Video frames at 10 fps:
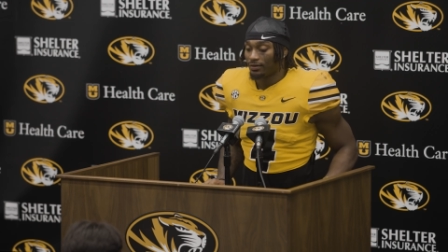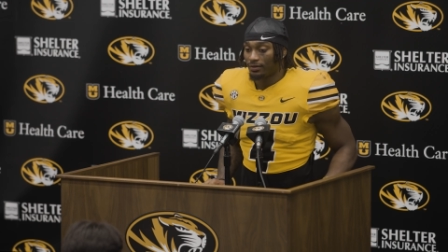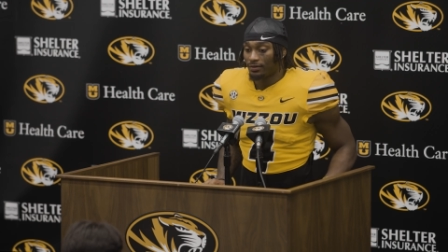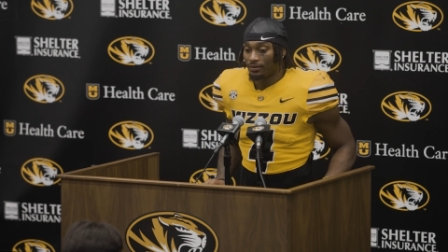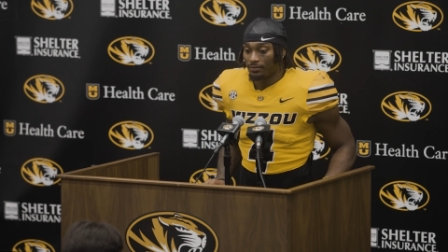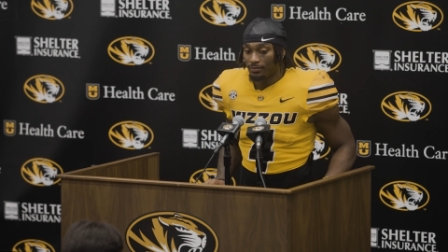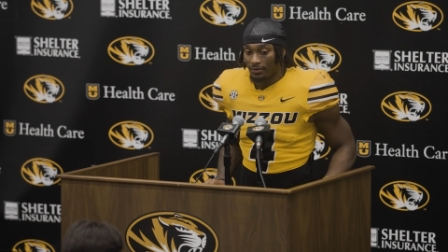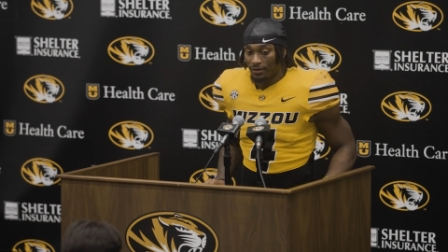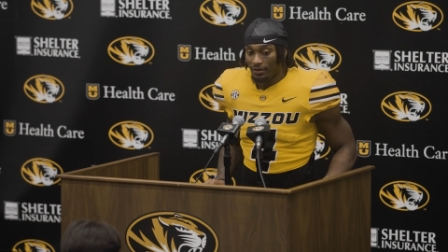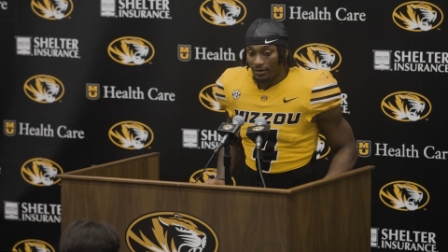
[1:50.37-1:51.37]
Um,
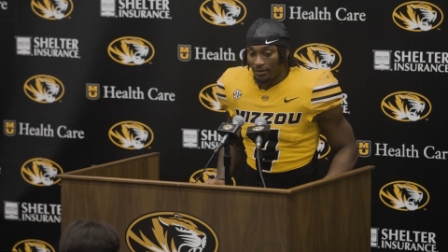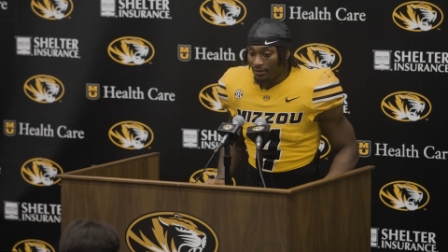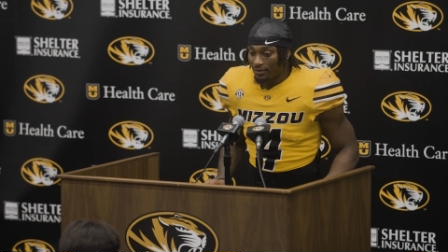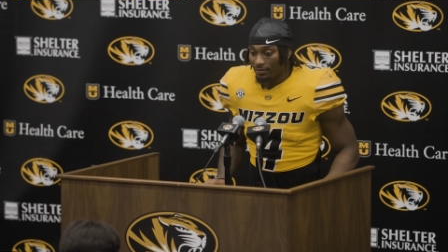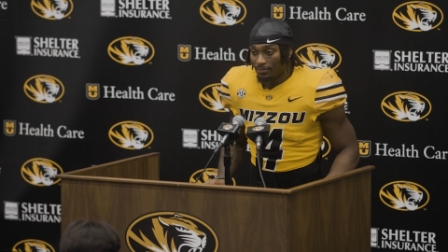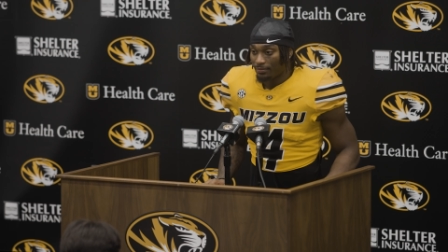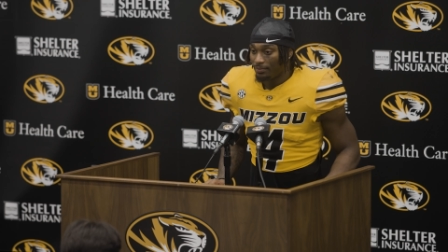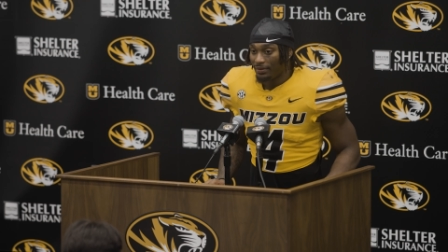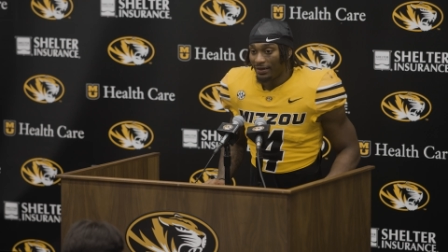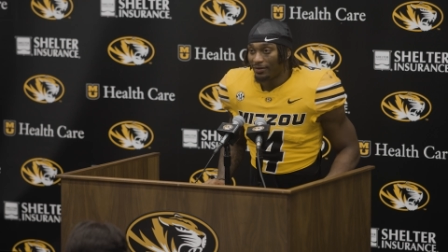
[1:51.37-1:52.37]

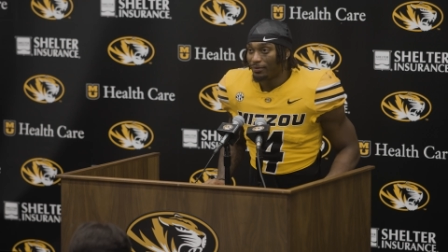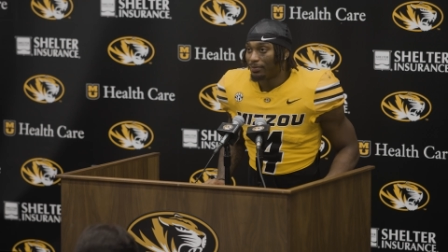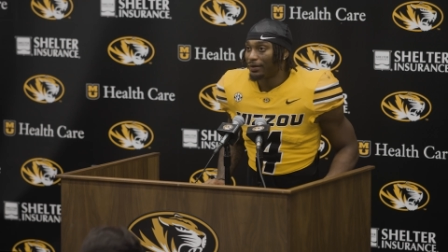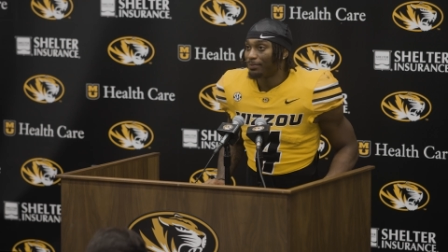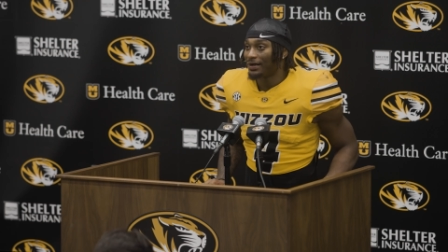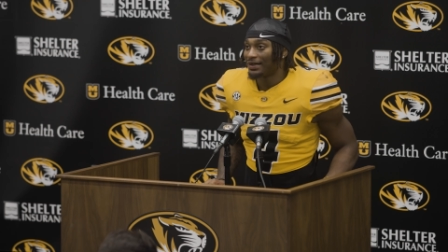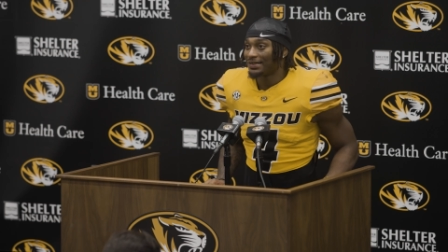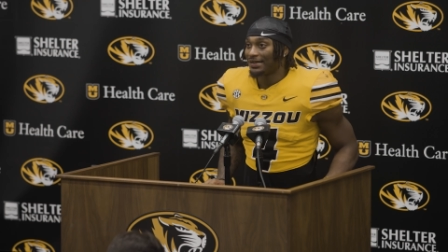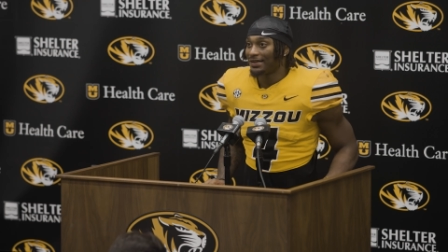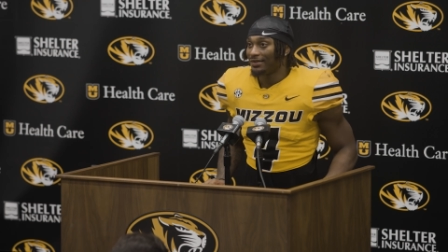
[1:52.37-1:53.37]
being don't break
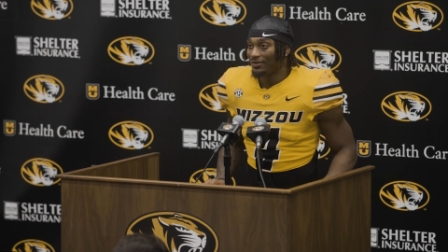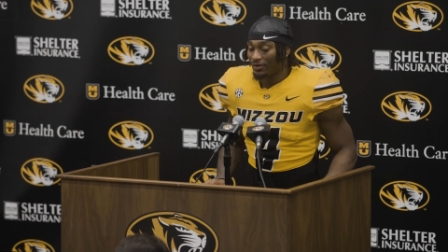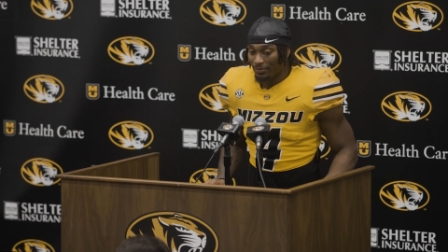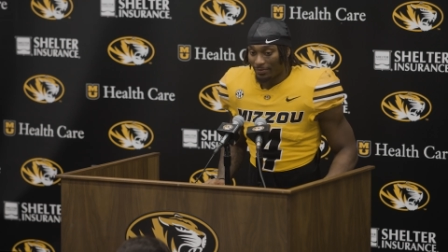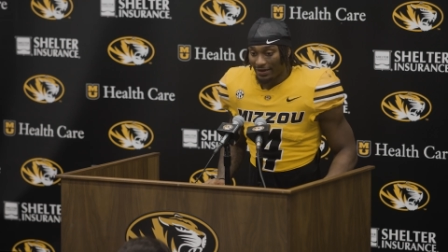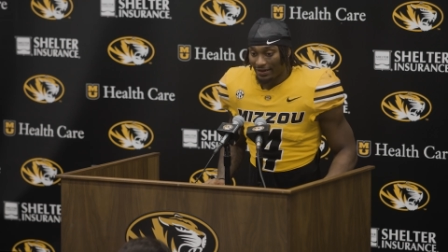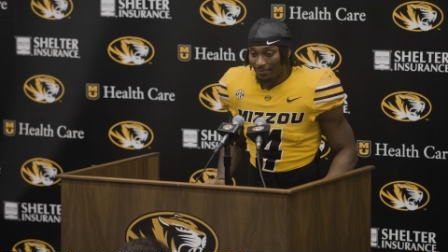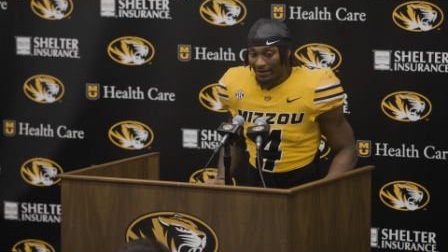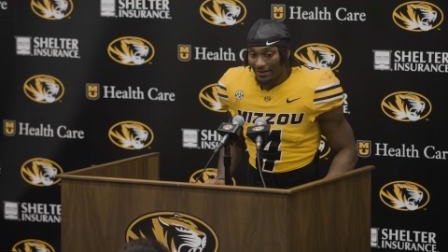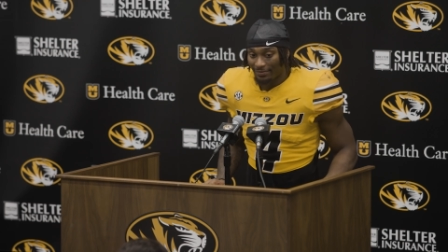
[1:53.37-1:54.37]
mindset. You know, it might it
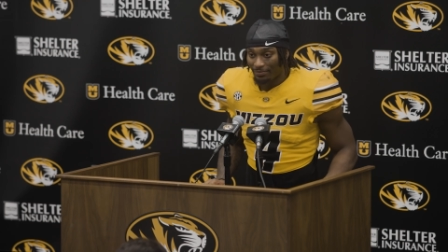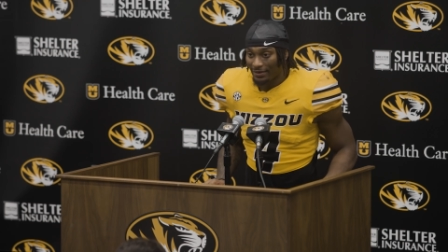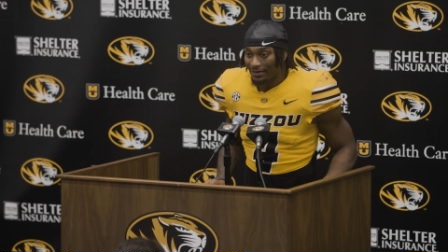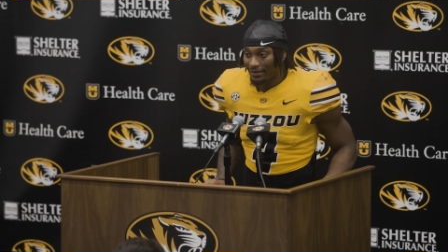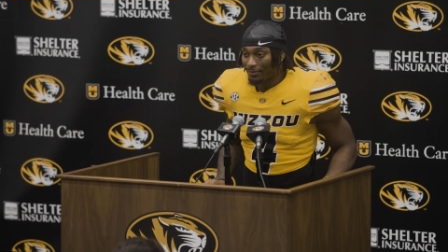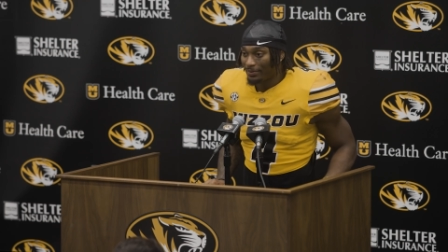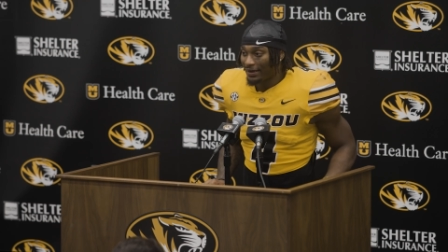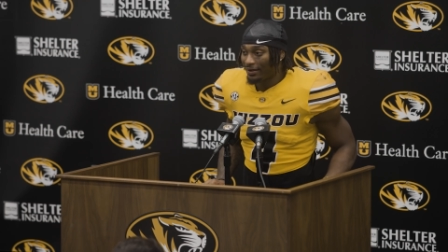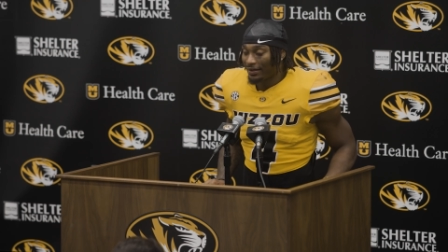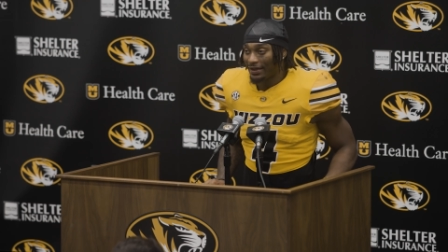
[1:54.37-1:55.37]
might be an up and
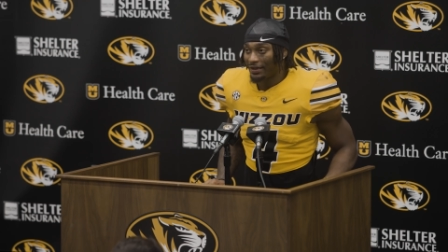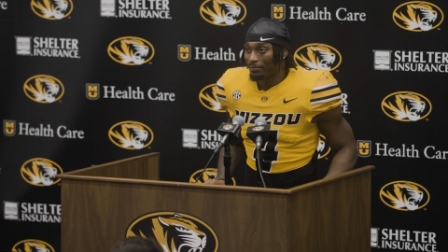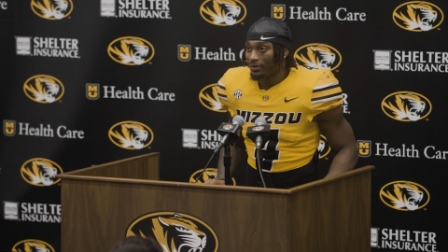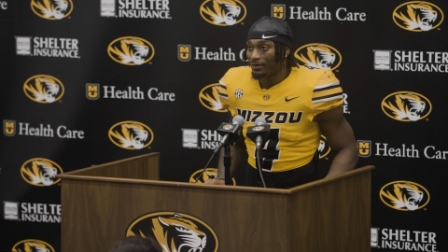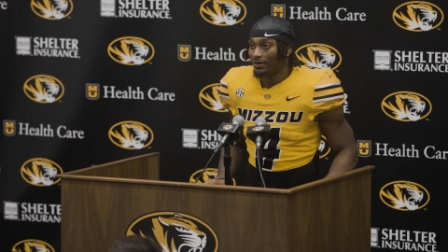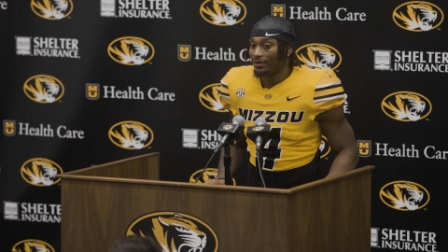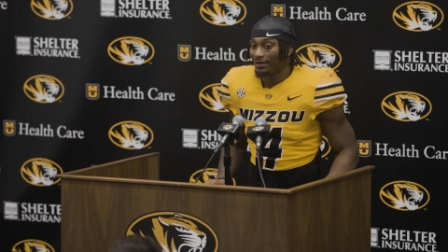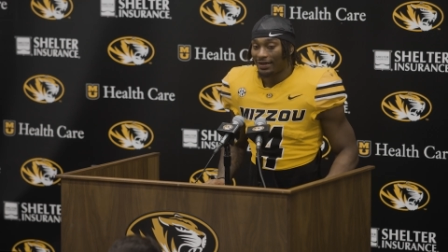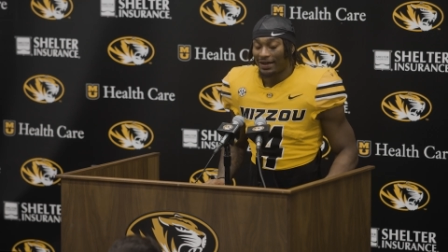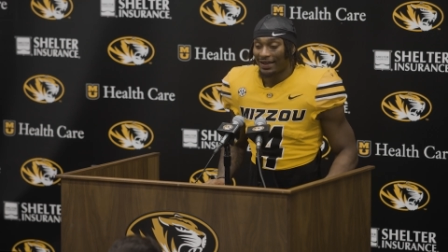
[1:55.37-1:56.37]
down game, but
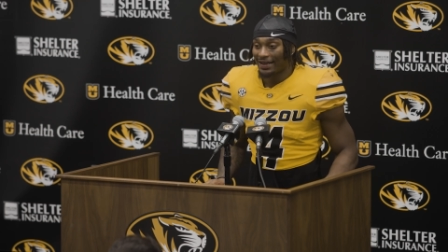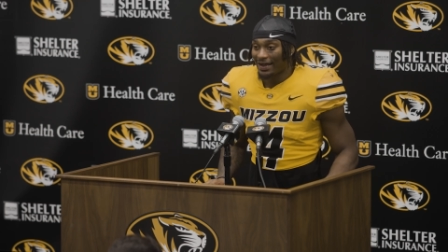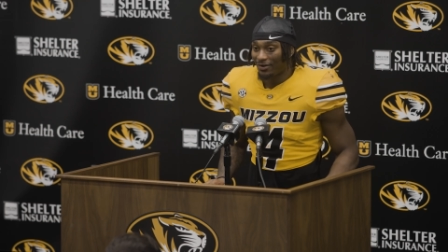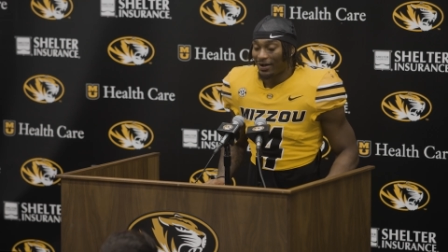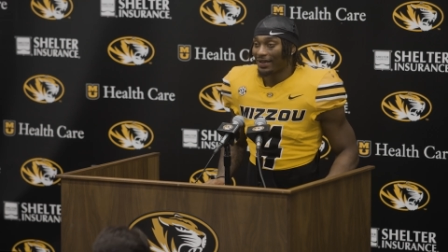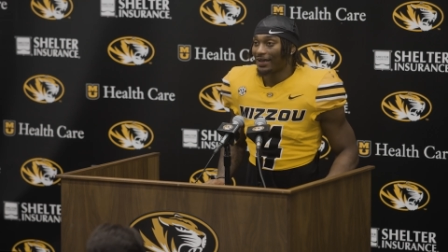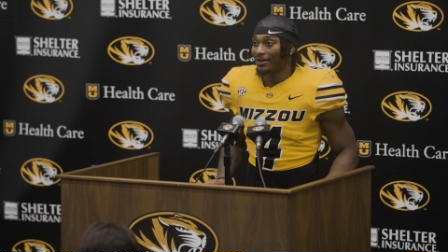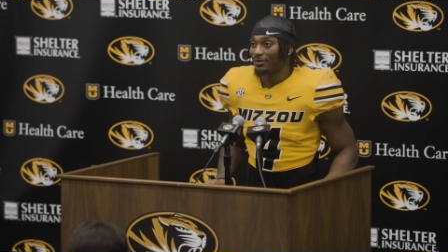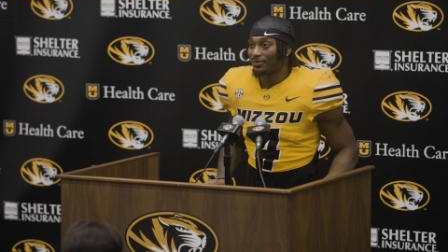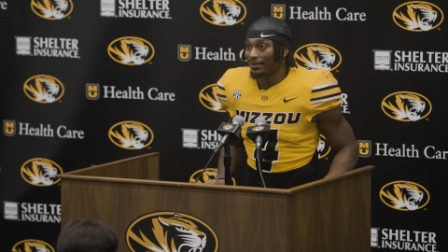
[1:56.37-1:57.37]
I, I know I can
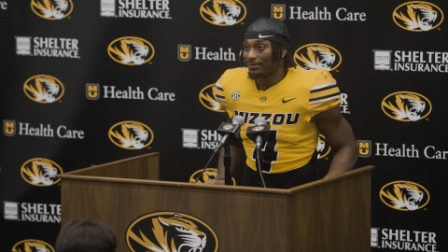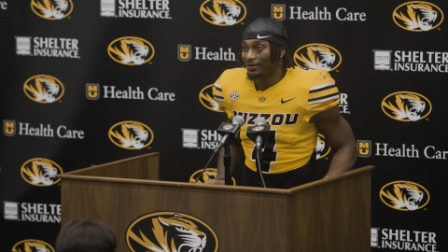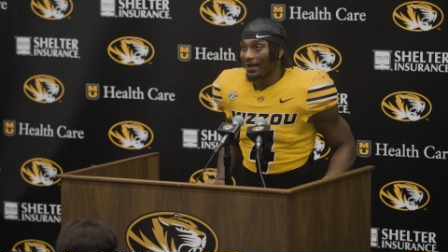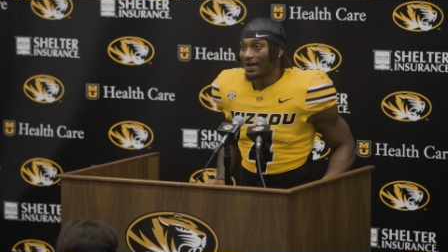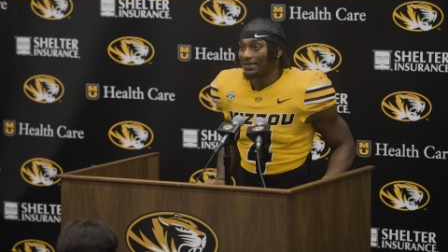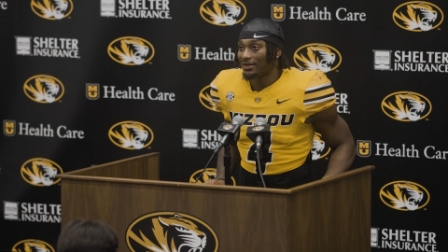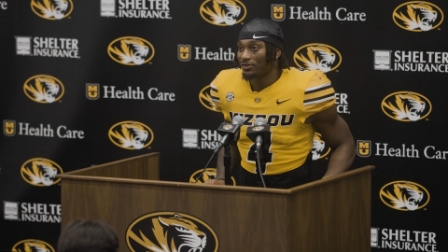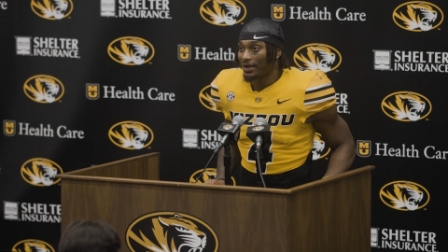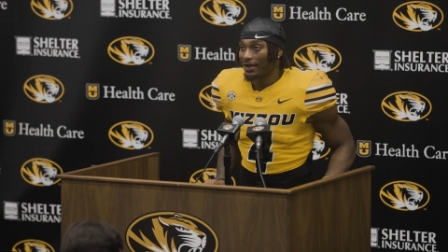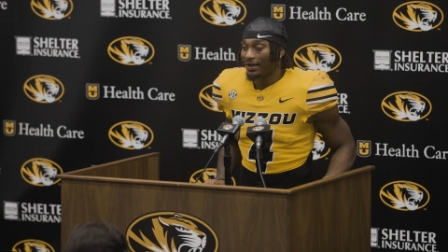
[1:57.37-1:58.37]
count on them, the guys in
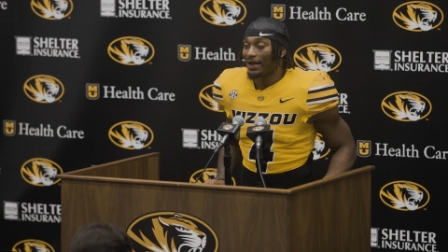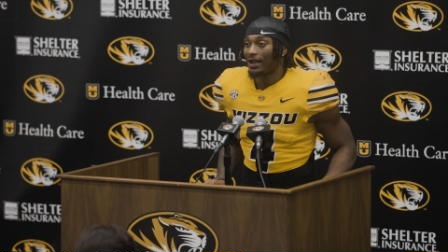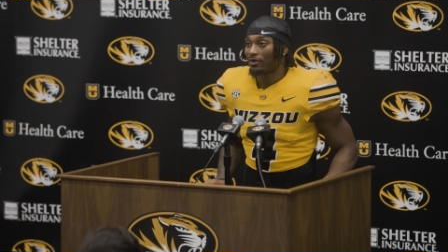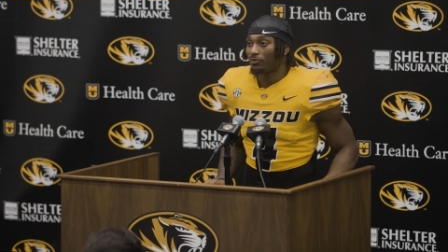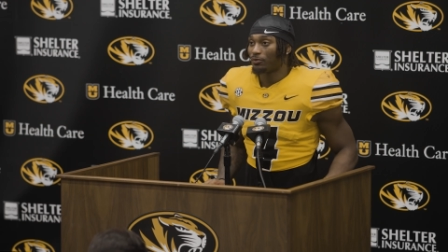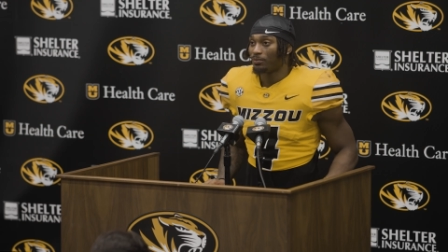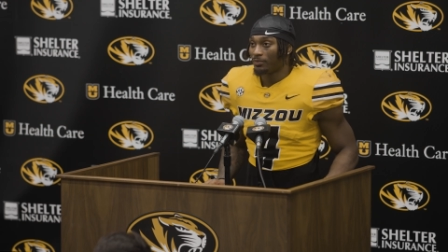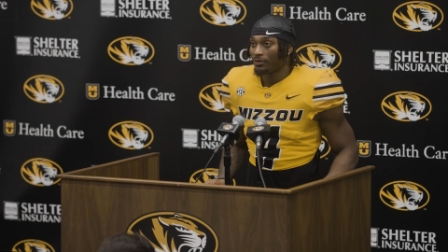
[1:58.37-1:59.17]
those in that locker room.